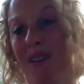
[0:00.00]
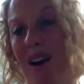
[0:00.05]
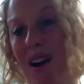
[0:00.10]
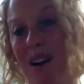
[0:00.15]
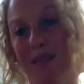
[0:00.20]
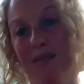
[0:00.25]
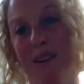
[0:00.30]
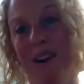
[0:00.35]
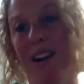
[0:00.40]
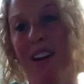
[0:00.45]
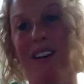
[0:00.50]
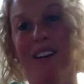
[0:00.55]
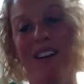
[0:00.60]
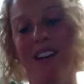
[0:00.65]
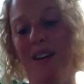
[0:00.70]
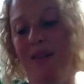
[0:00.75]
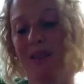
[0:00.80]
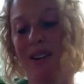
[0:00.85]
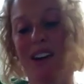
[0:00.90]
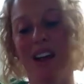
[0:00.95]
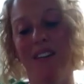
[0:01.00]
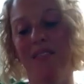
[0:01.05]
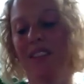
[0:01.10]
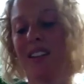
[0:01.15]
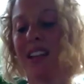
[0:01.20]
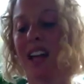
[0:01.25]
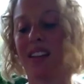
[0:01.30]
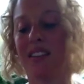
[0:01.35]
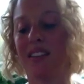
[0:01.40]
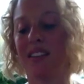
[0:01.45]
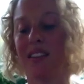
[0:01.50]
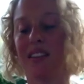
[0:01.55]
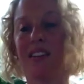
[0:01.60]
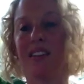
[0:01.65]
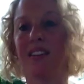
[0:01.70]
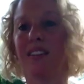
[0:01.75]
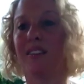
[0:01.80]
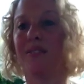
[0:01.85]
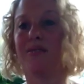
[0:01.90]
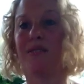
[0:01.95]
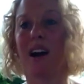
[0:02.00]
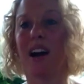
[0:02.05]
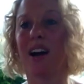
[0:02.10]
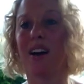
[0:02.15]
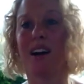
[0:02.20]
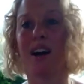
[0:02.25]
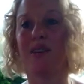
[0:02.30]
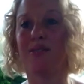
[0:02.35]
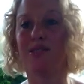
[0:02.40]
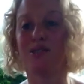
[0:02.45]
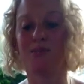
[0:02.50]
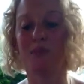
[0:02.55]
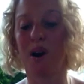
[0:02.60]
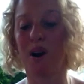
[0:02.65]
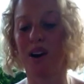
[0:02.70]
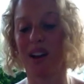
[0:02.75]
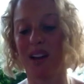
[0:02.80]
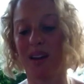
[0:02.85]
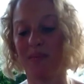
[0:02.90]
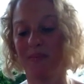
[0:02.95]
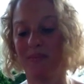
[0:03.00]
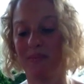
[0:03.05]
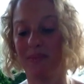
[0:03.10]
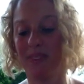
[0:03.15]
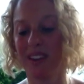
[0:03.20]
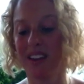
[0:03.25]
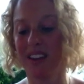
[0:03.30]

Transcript: firefighter and he would never let the fire outsmart him.